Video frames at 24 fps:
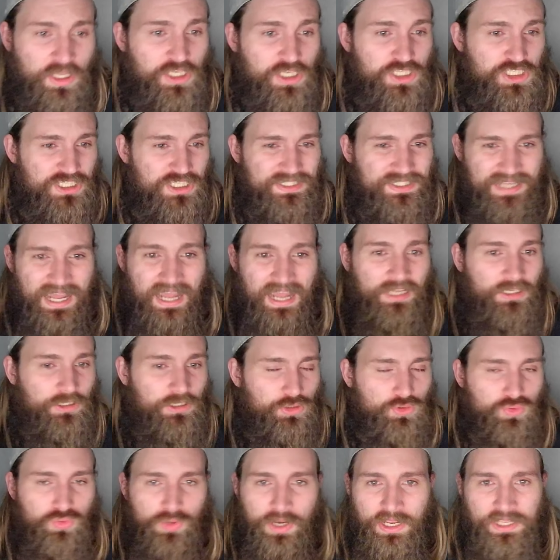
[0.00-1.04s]
She's not
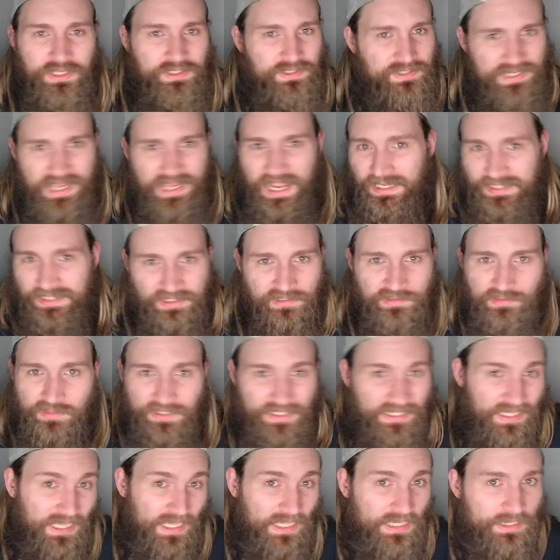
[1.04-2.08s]
great
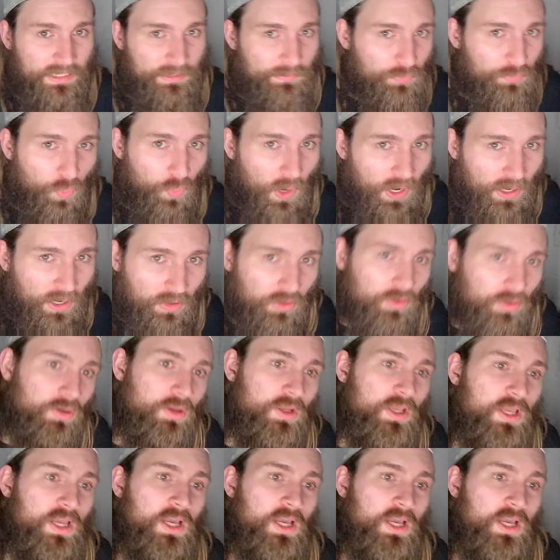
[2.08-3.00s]
technically anywhere.